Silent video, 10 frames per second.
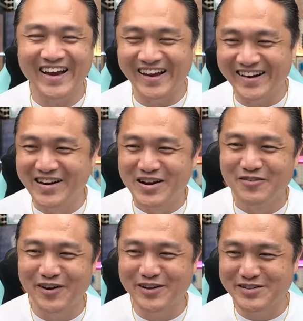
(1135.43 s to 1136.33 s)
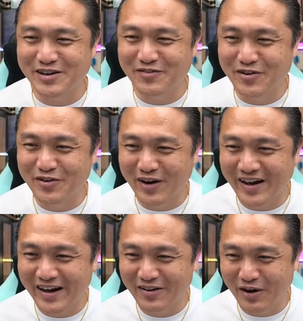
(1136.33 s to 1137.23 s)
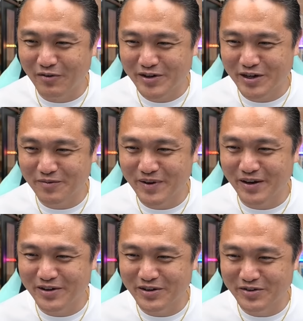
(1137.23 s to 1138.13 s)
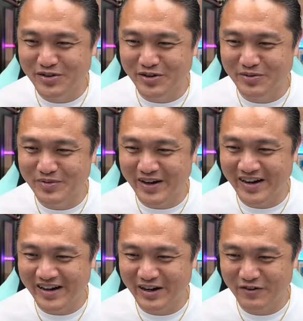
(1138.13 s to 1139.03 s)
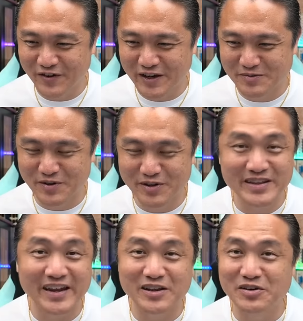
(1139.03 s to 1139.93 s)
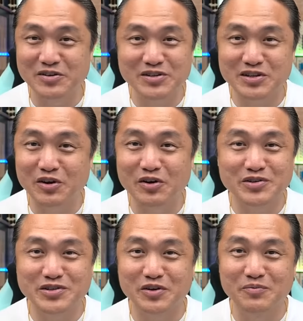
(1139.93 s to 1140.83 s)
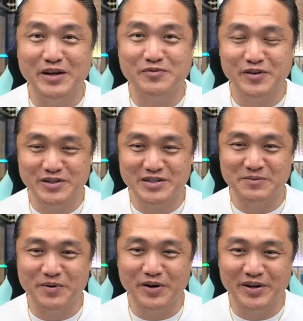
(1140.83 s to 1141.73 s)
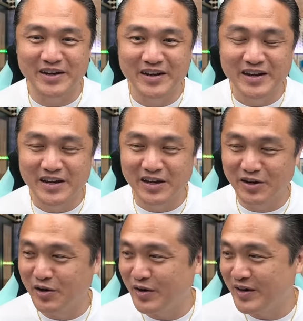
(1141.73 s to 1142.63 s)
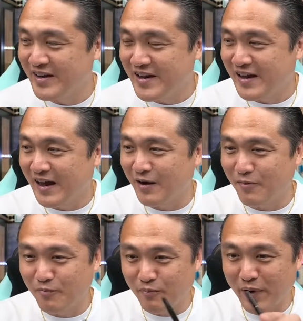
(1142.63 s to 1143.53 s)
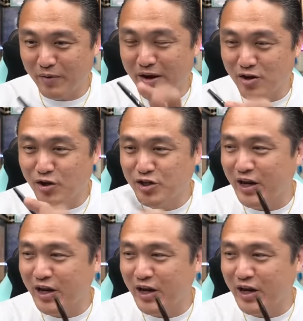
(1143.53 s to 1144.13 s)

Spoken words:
And for those of you who are watching me on YouTube, Facebook, thank you so much for your support. But when you